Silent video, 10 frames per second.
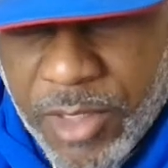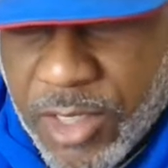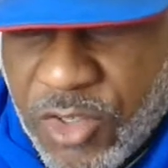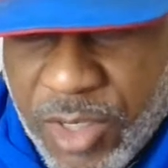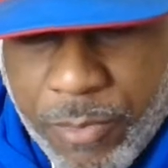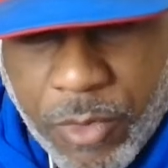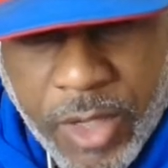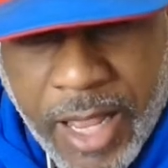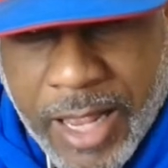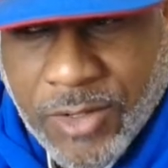as simple
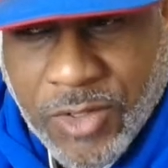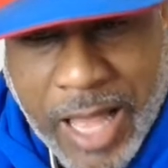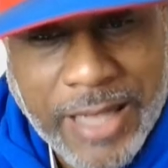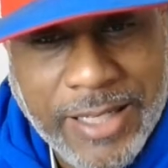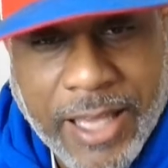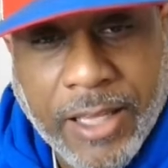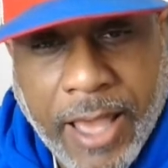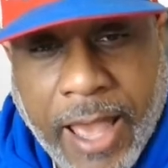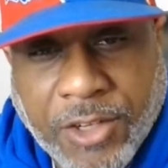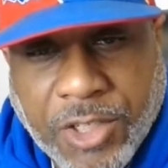as not taking
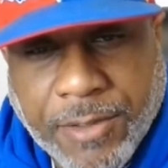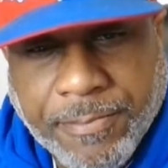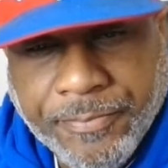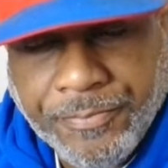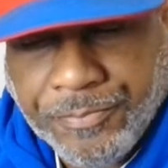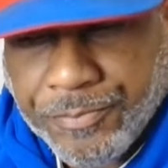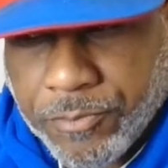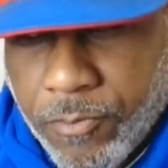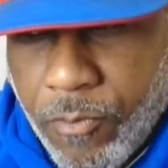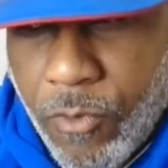action.
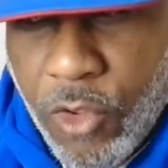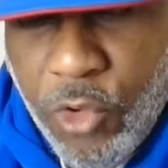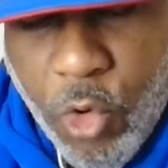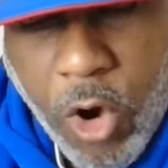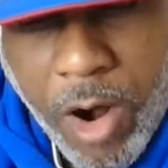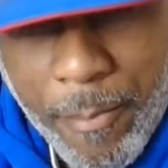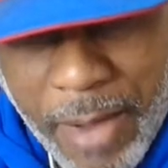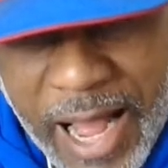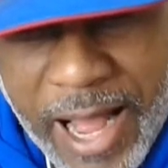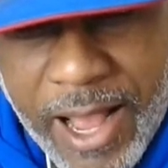You are
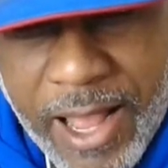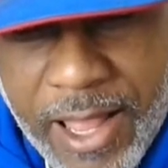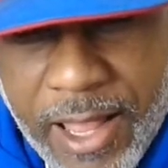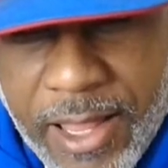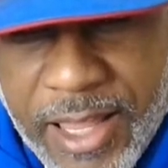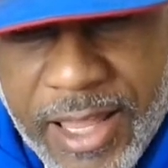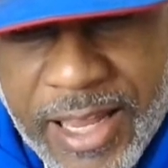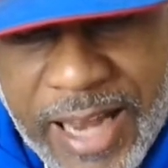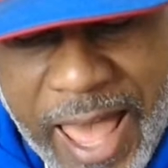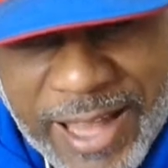by
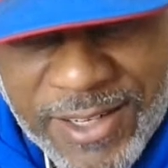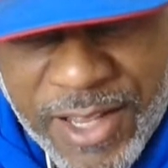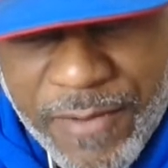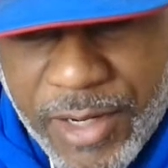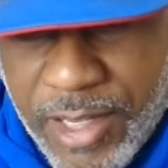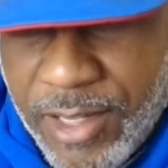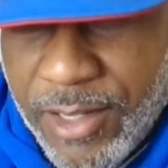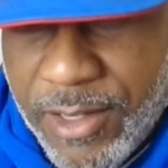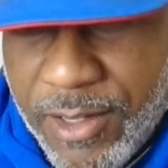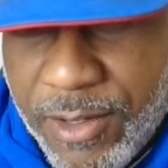inactivity
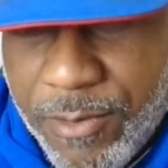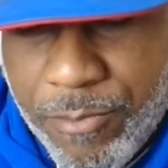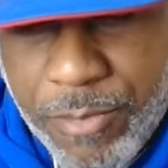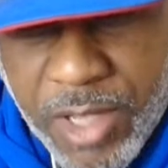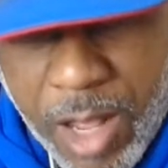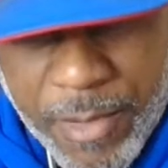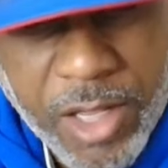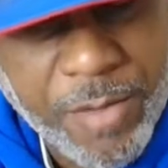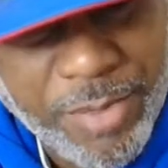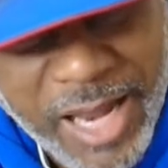becoming
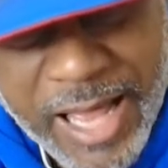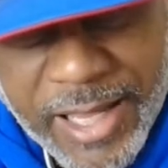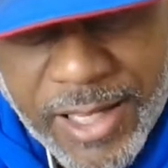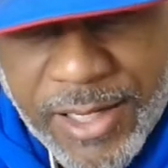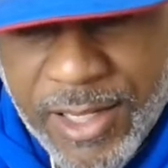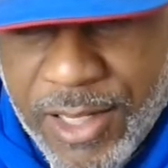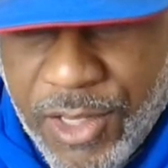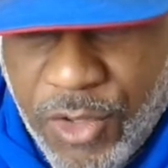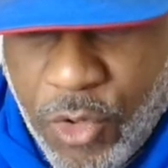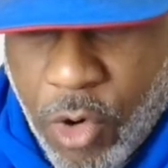compliant.
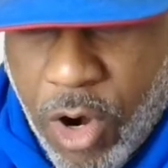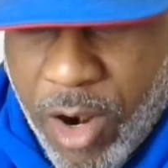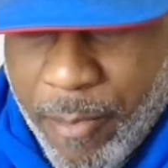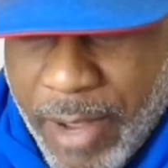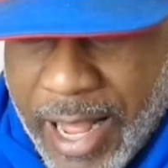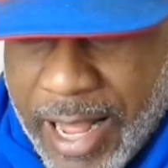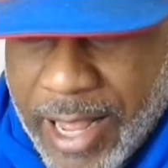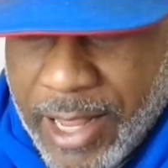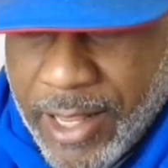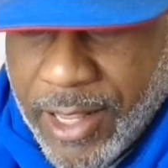You are
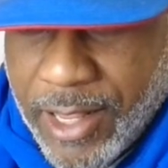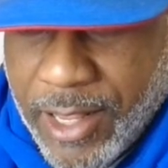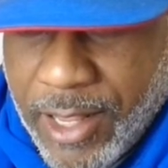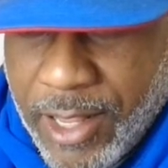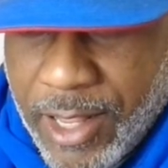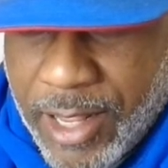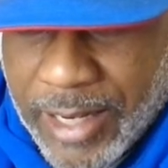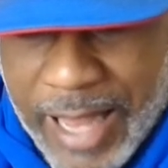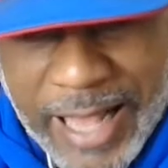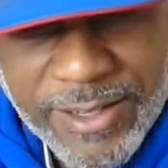by a
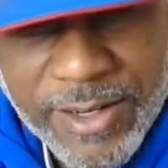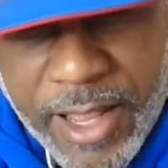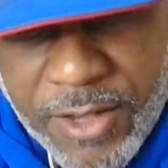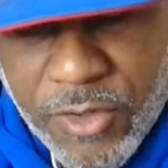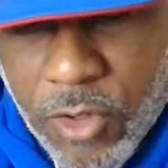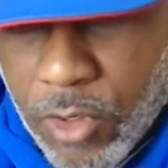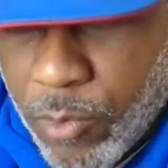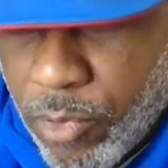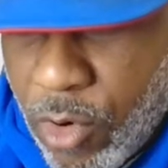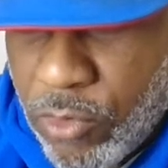lackadaisical
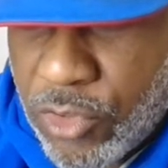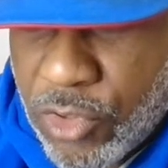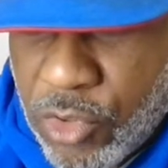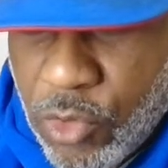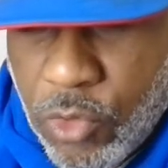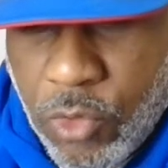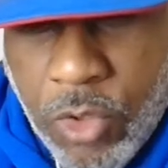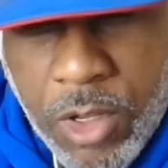approach to